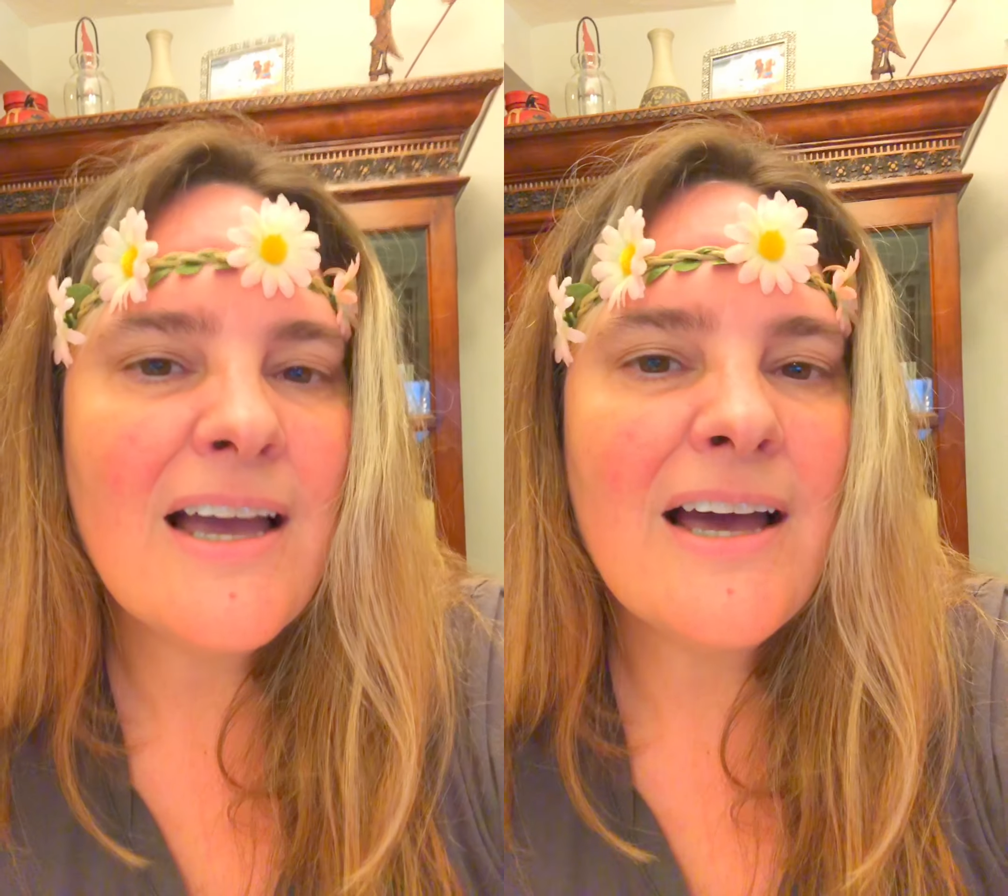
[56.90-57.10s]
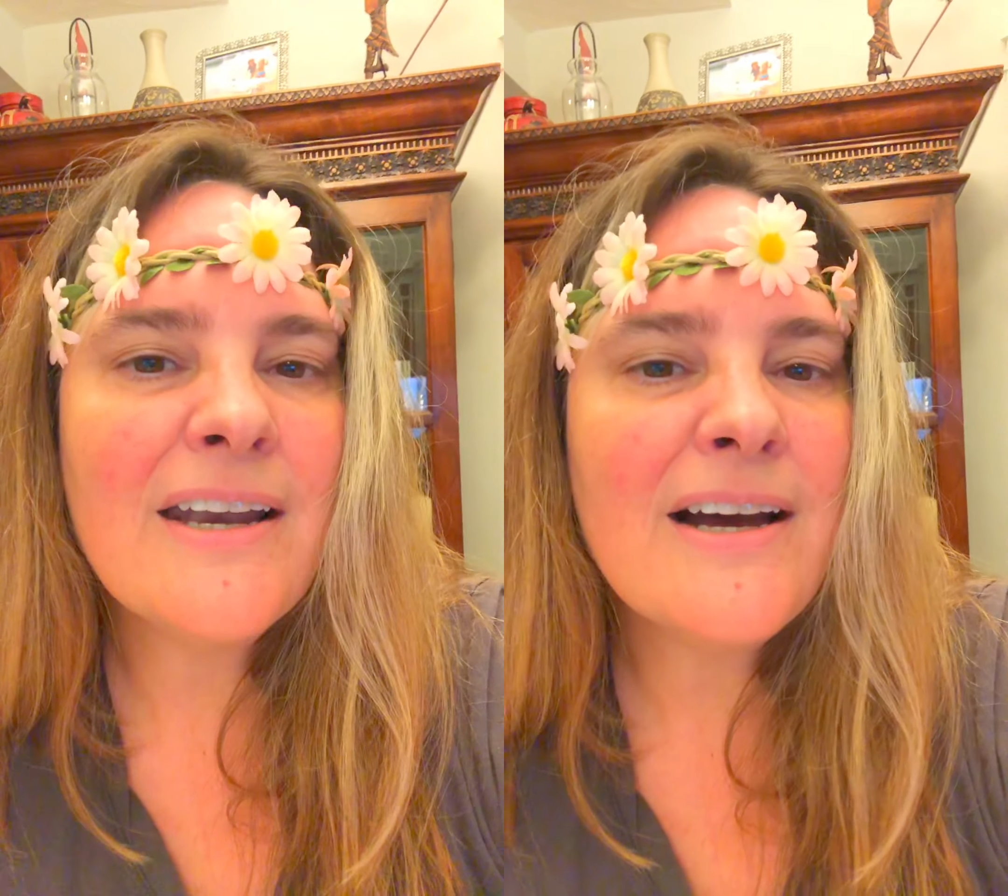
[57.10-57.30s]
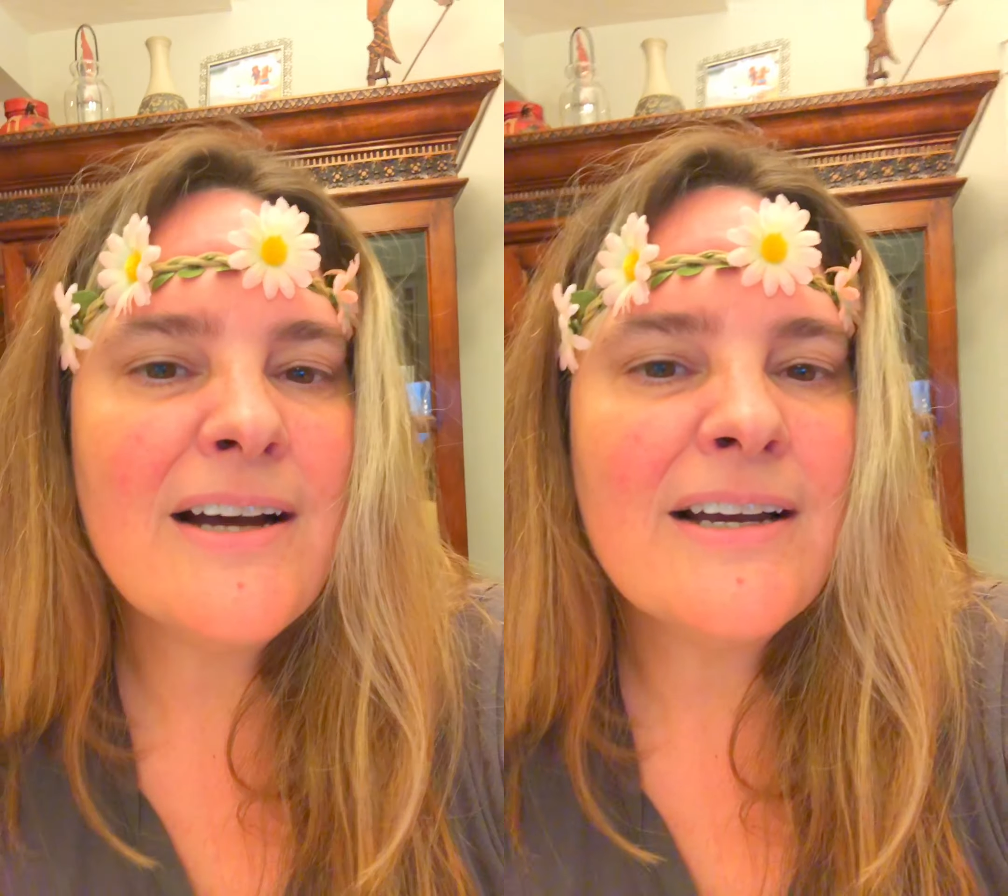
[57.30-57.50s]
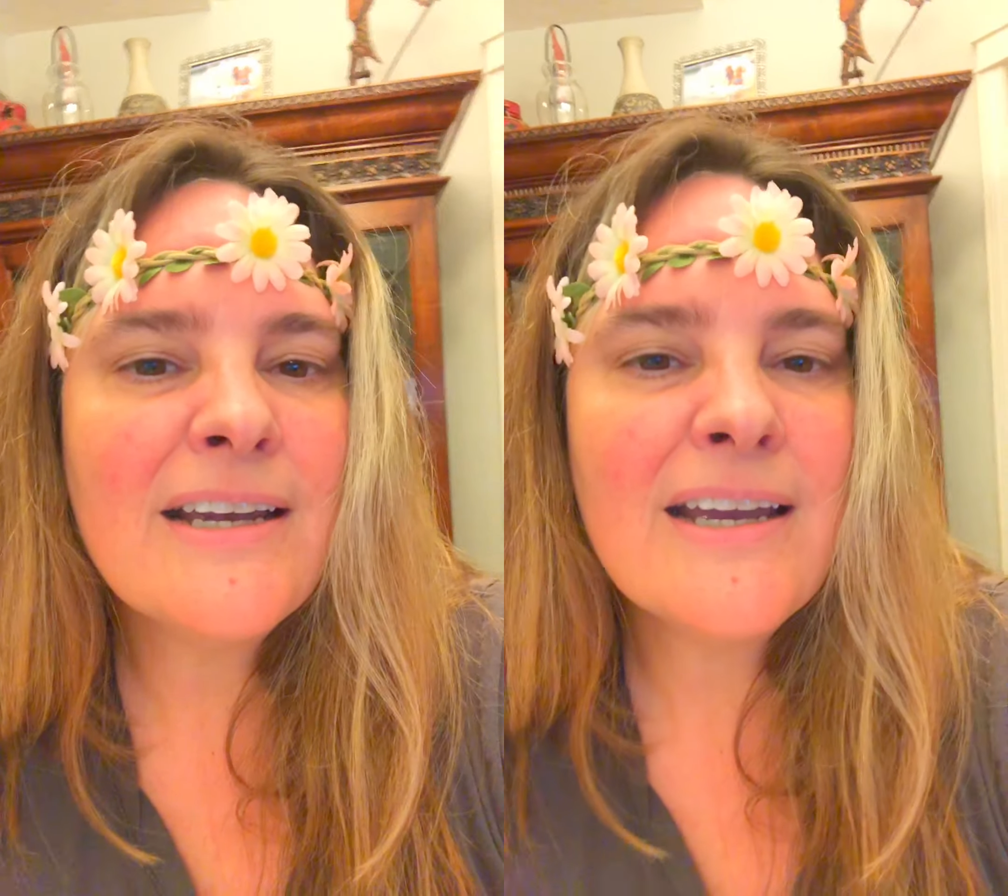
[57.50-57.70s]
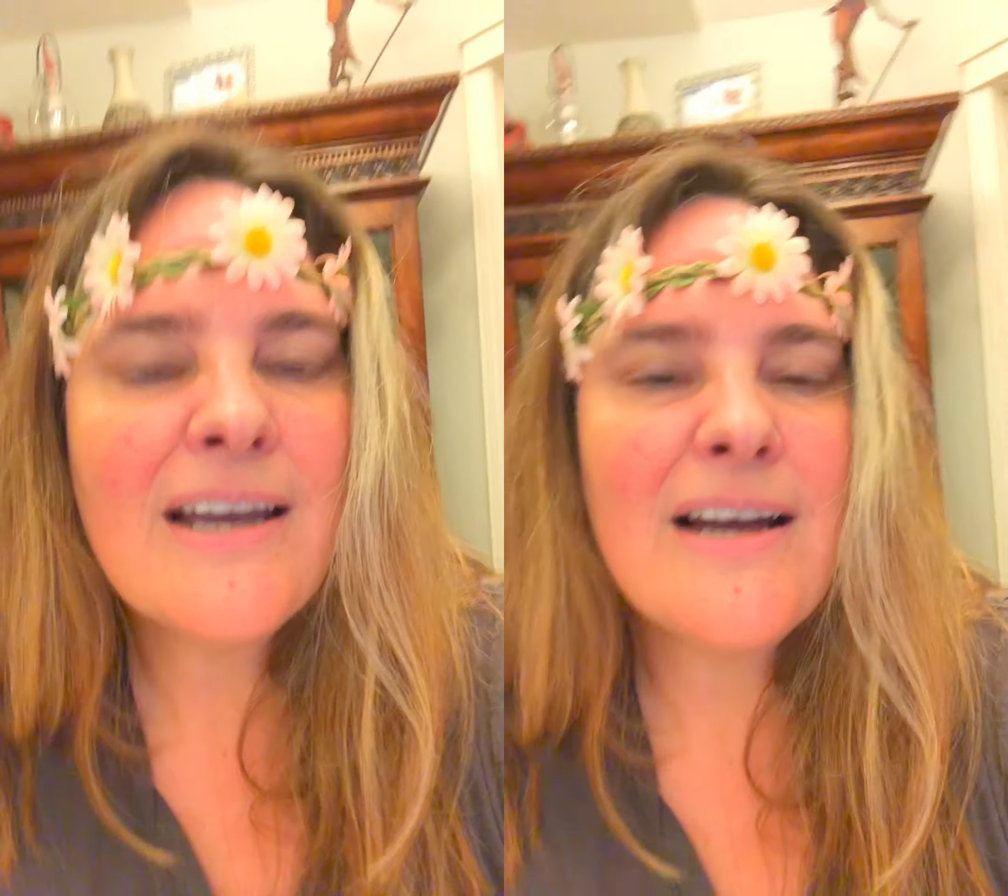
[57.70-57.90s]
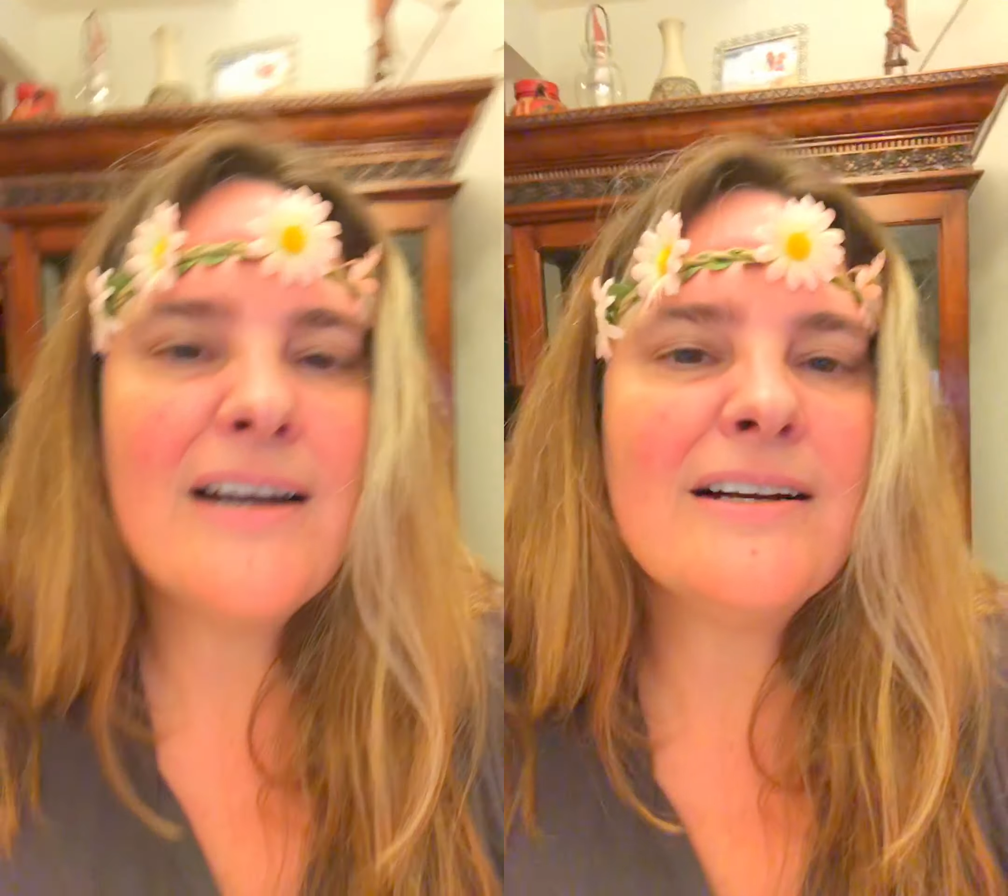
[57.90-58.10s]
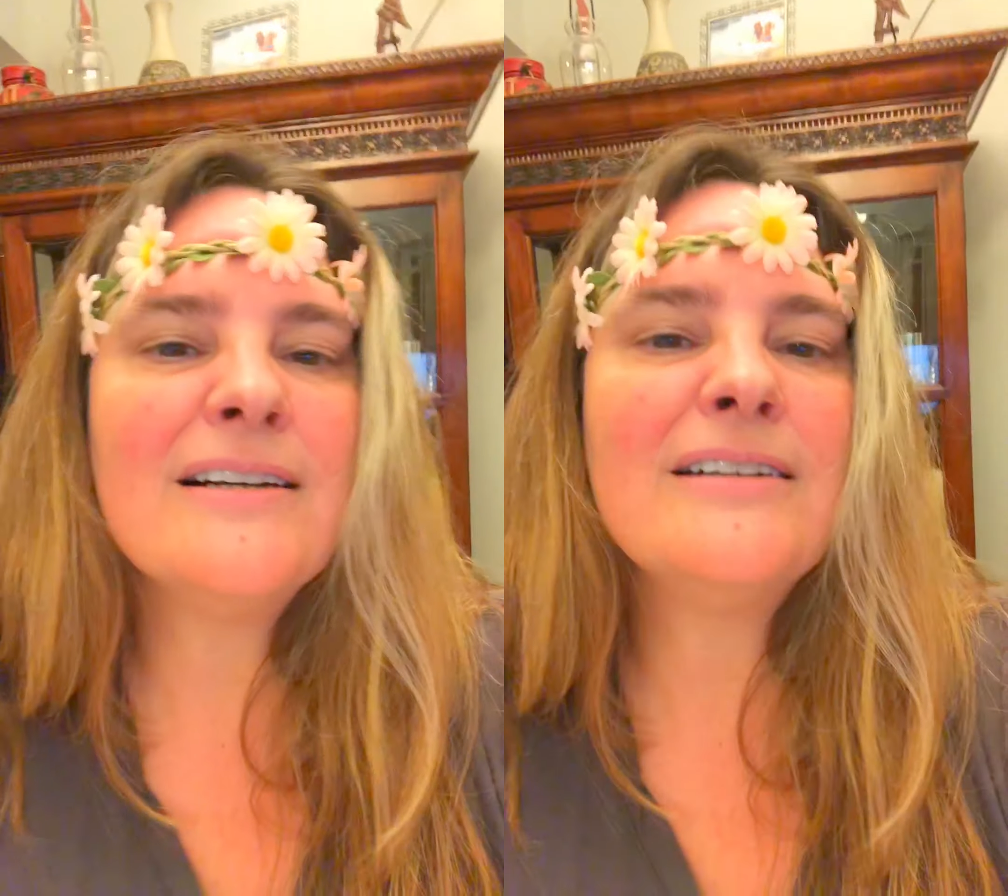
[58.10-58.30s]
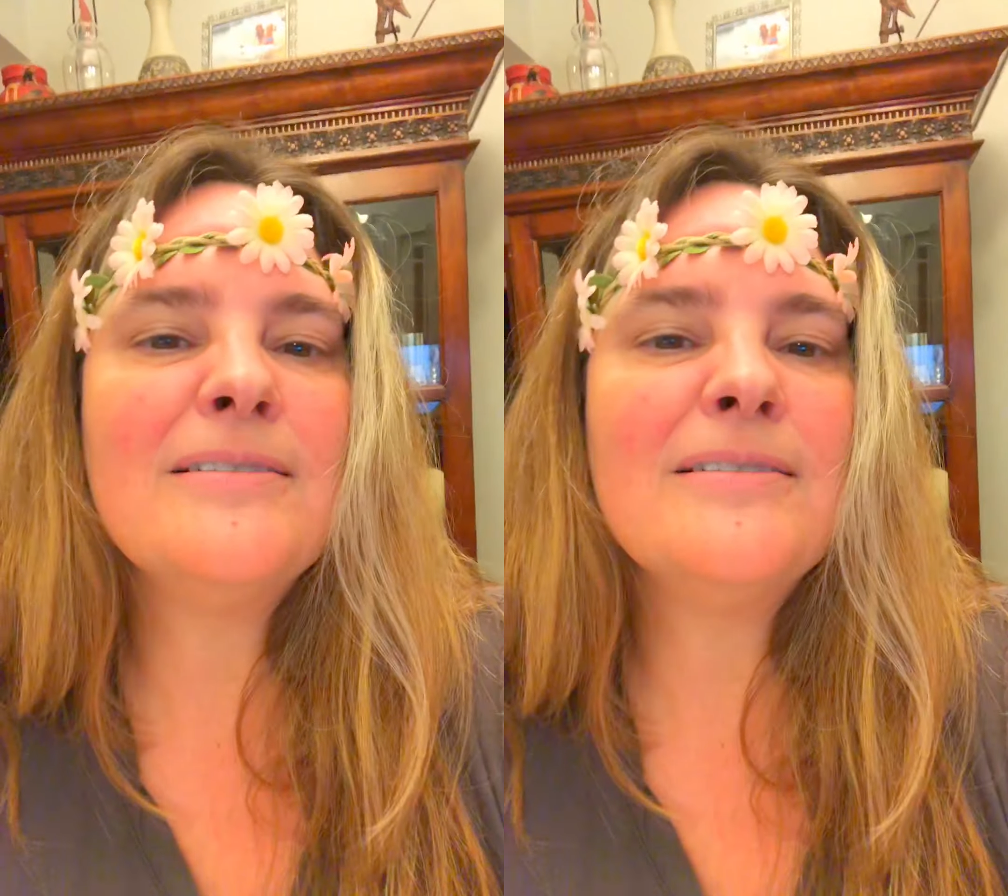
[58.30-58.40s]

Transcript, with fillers: And I, uh,